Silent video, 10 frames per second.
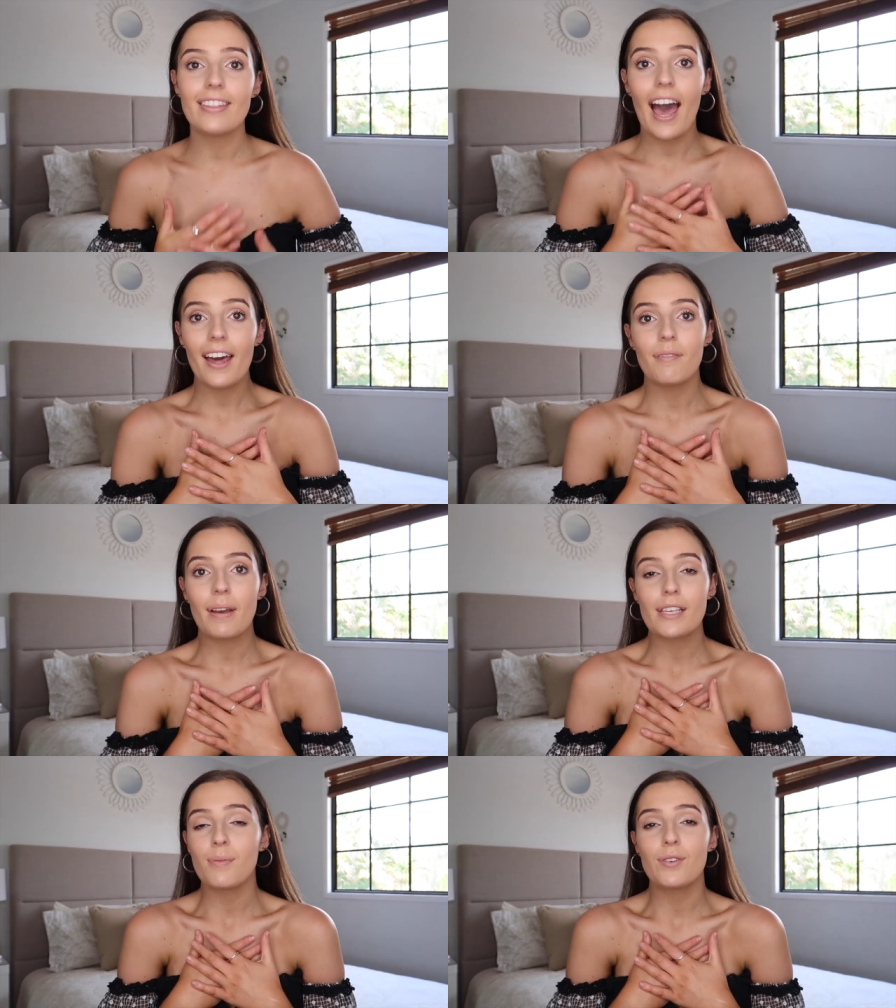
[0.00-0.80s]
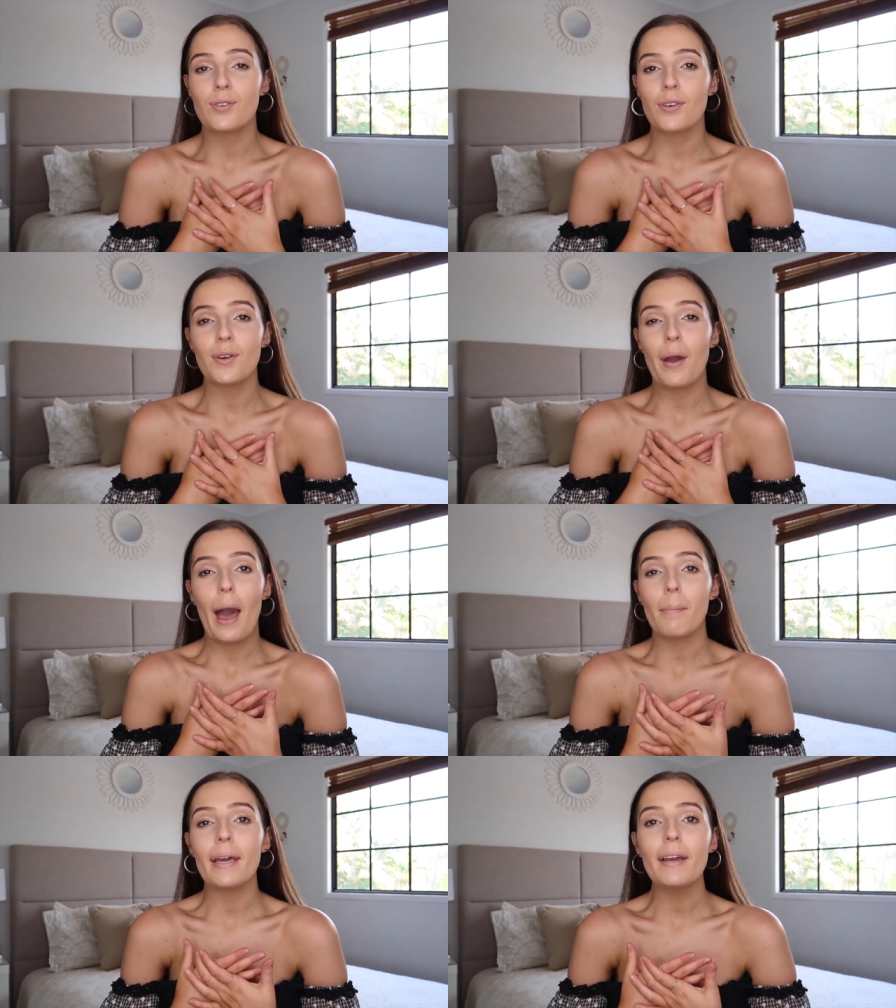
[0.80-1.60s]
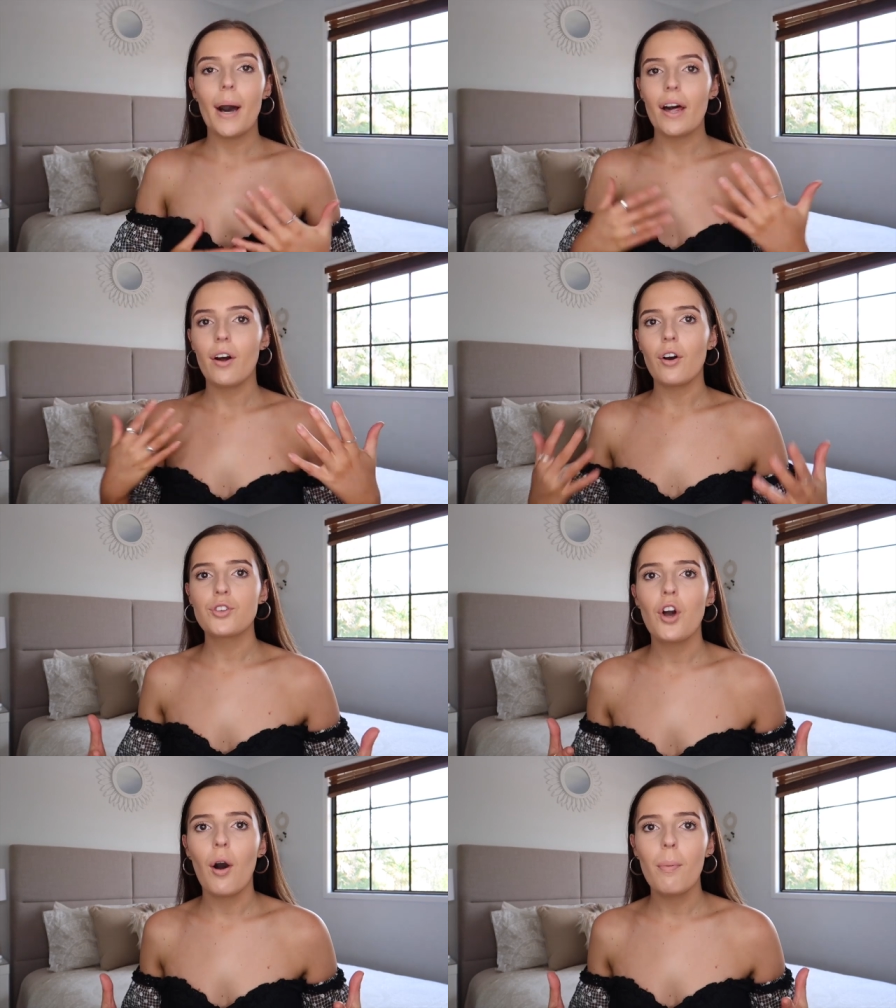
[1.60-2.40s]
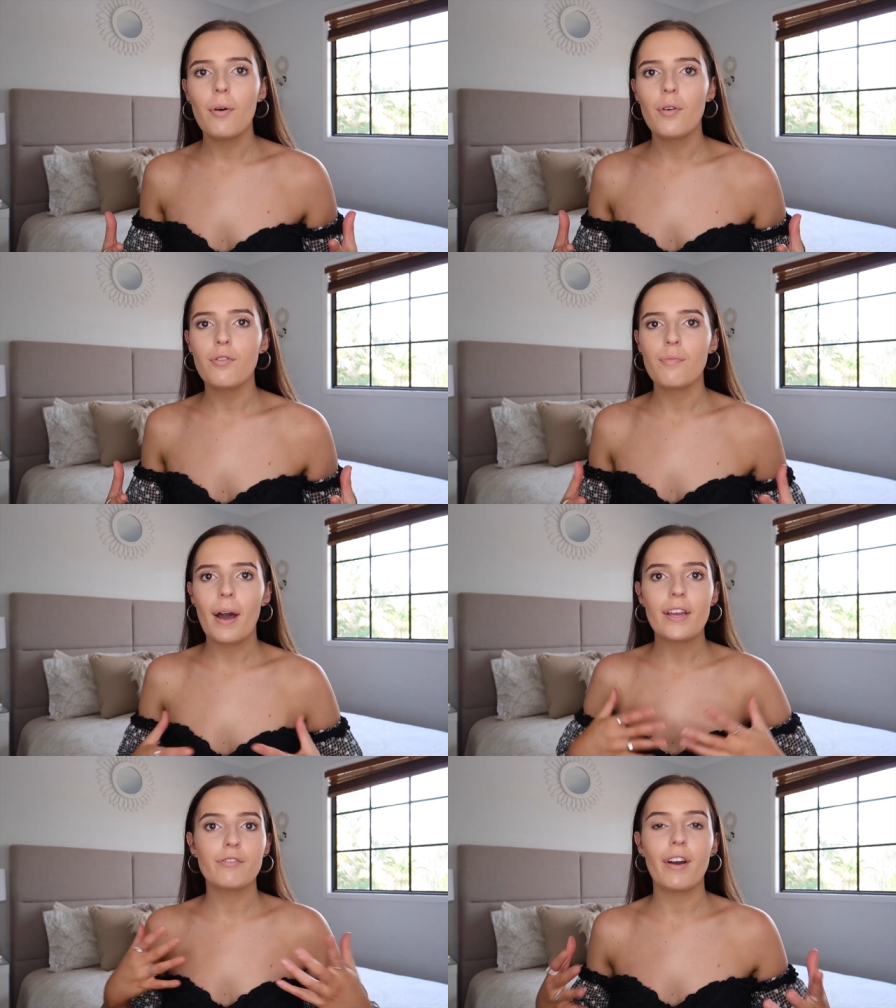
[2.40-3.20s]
that makes me so so happy but on top of my